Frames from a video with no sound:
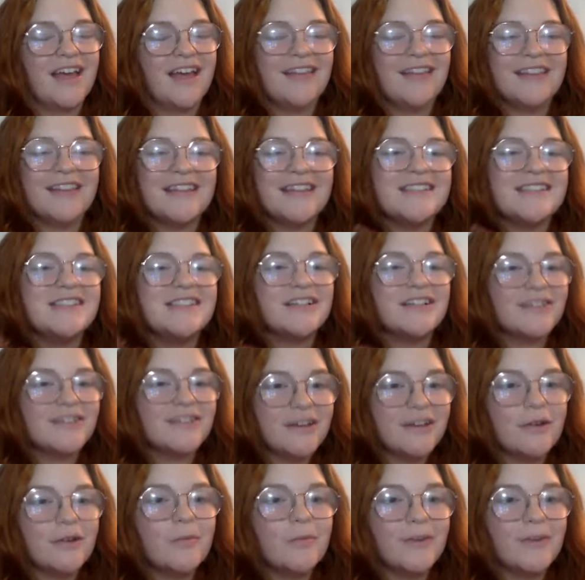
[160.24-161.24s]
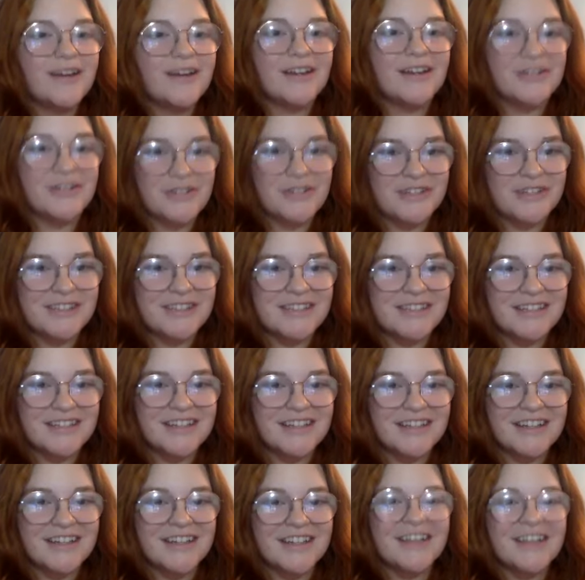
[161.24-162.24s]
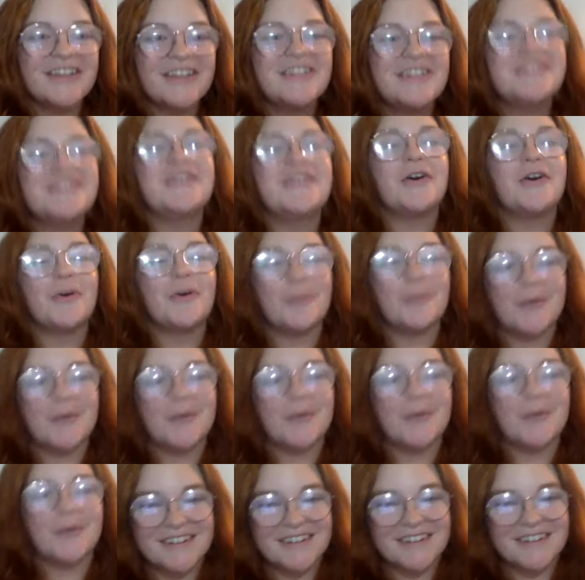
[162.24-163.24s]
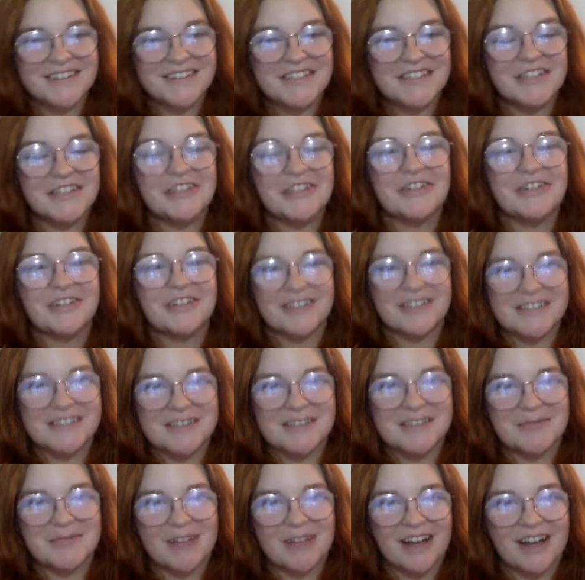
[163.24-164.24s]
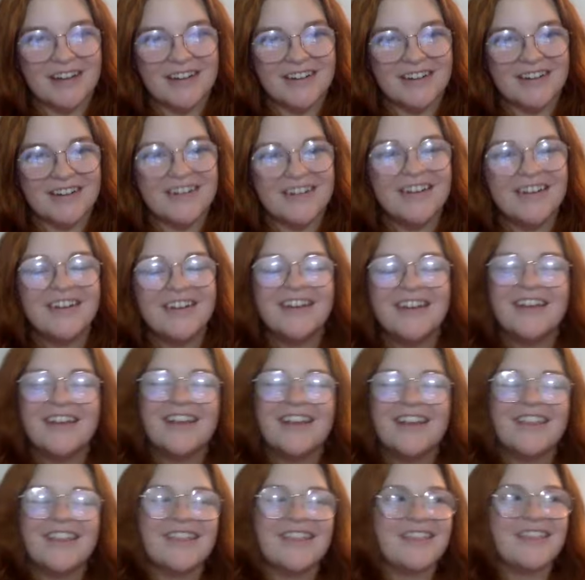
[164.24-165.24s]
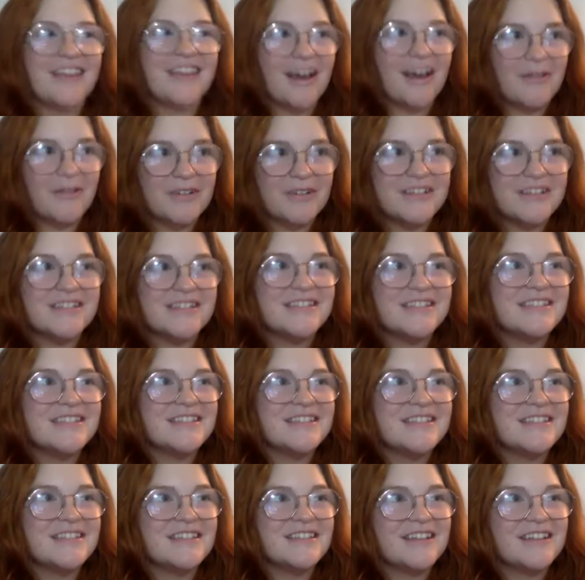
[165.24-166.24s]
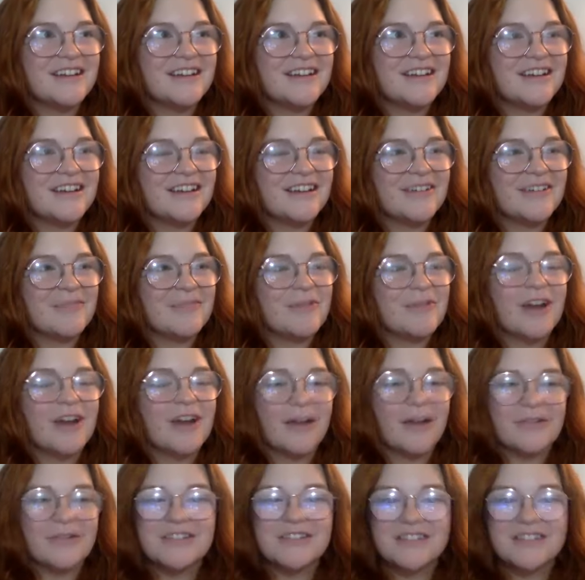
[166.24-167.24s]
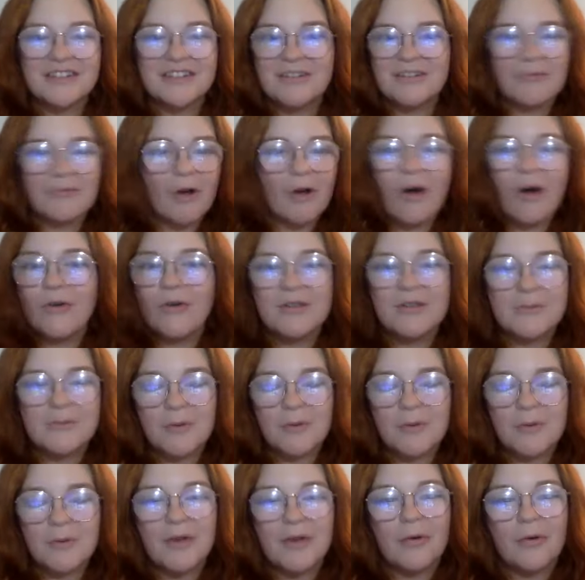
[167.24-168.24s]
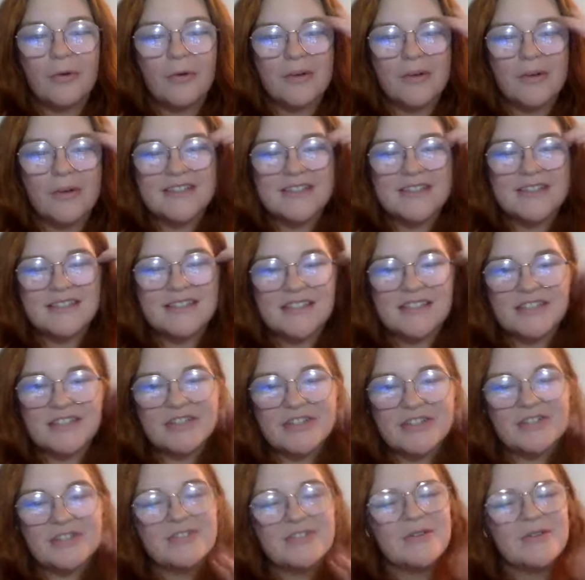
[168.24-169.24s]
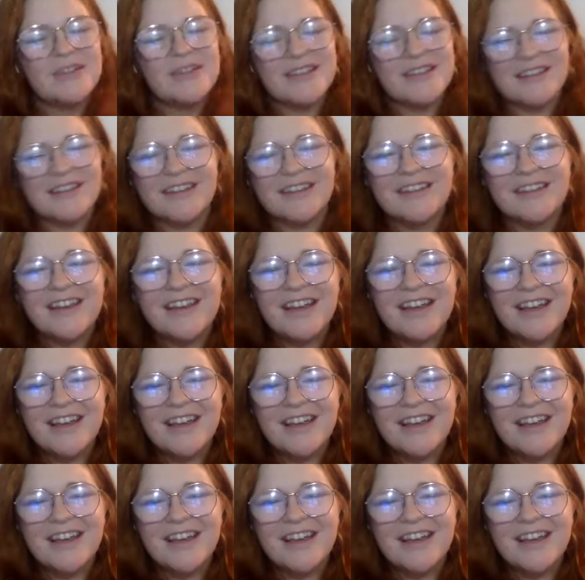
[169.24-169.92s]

at least a little bit interested, at least open to learning some Latin. That was what I was always what my goal was as a teacher. So I think